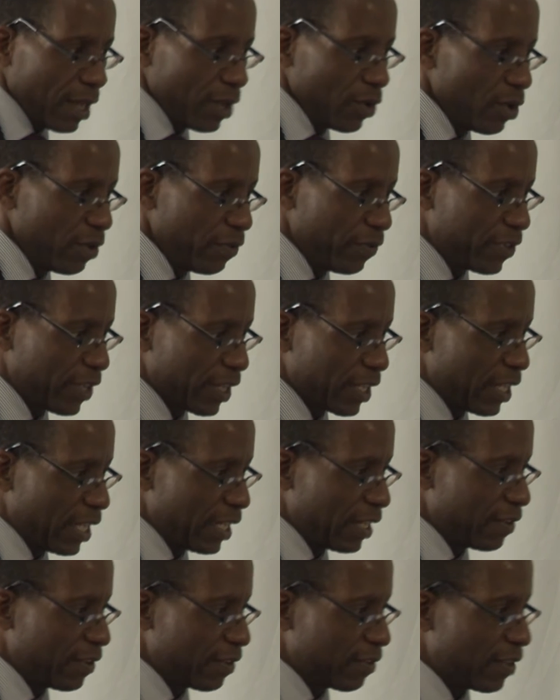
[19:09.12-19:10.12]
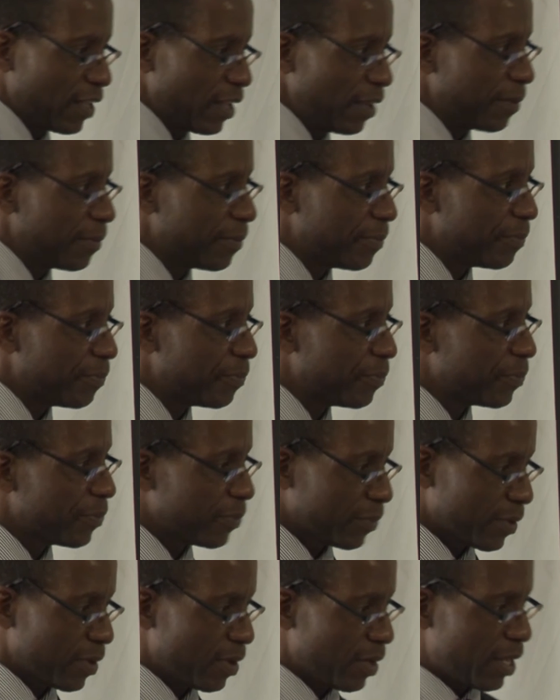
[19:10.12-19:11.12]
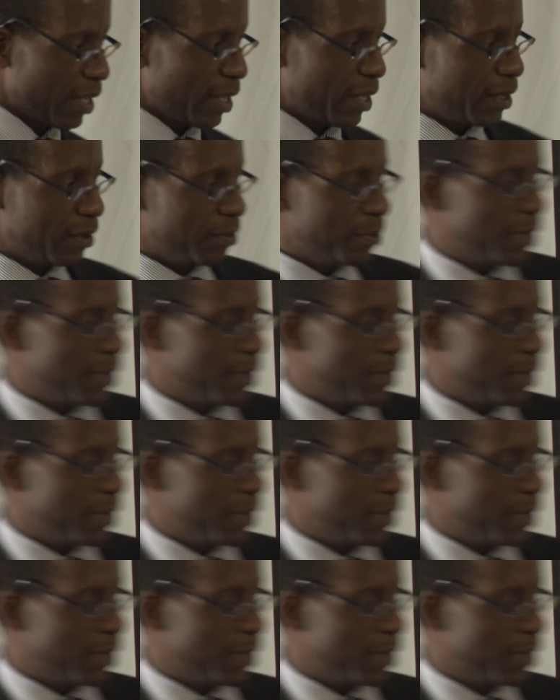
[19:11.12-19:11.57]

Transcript: You have section 86 there? Okay, let